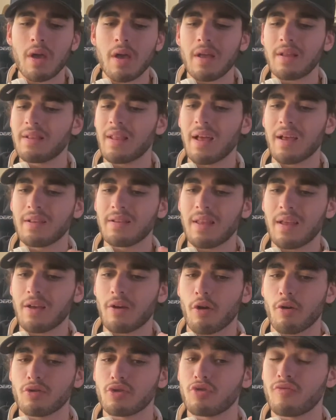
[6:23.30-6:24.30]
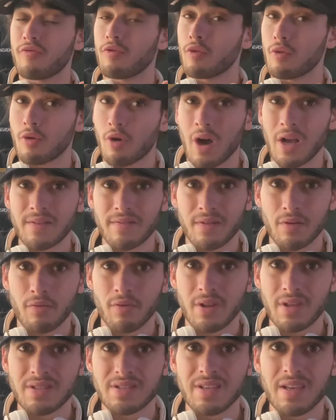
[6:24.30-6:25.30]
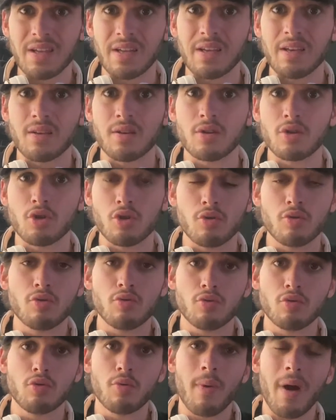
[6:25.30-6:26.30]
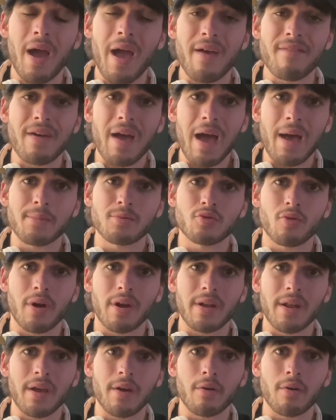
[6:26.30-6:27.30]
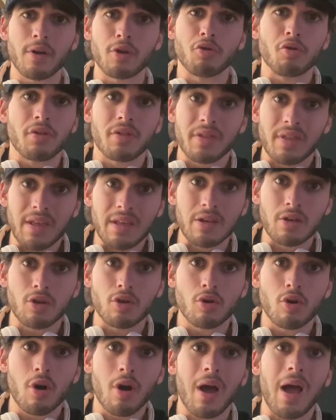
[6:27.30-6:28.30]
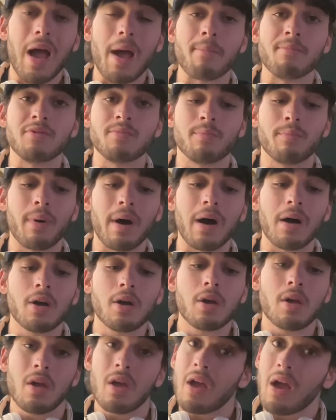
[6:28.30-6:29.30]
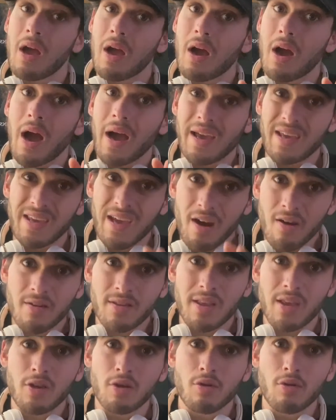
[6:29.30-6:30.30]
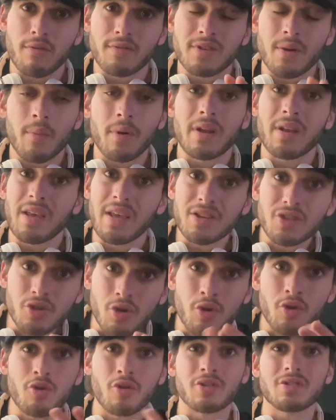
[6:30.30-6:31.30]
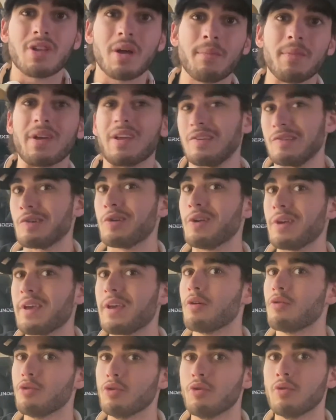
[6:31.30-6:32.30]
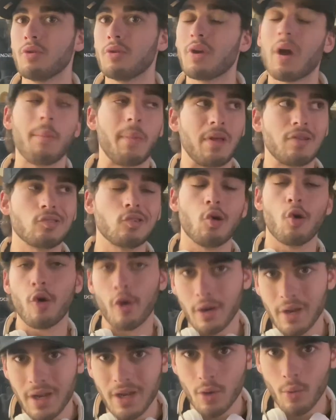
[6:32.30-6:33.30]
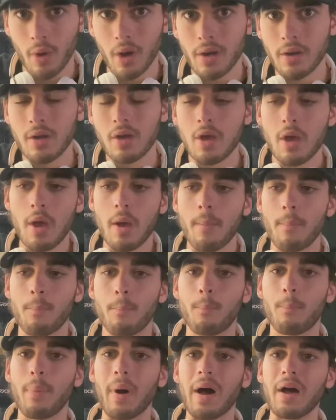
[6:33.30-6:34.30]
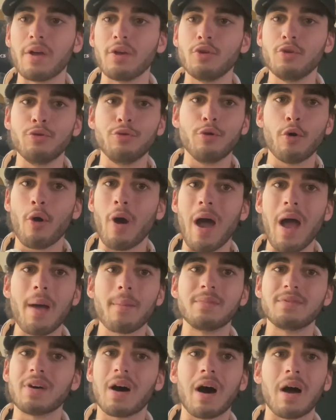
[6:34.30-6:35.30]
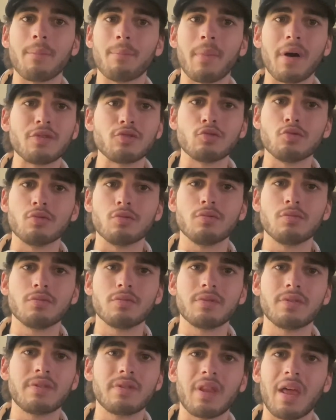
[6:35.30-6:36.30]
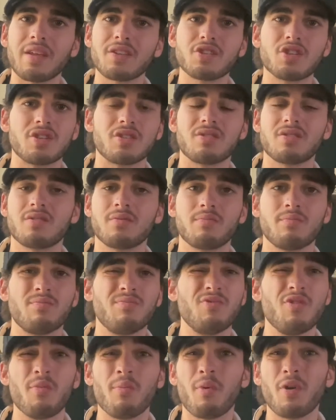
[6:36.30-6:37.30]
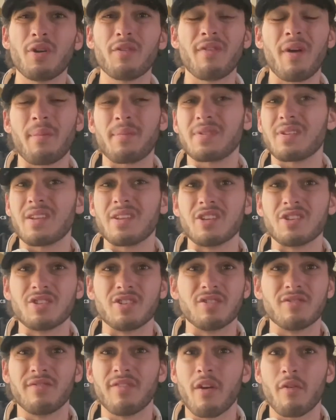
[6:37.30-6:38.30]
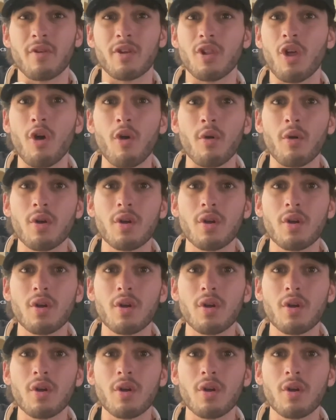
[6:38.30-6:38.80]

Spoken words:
that goes for guys that are really skinny. You might have abs right now and you think you got abs, but I can guarantee you if someone hits you in your stomach, it's gonna kill you. I mean, it's gonna hurt anyone, but your abs aren't muscle. That's just, your body fat percentage is very low.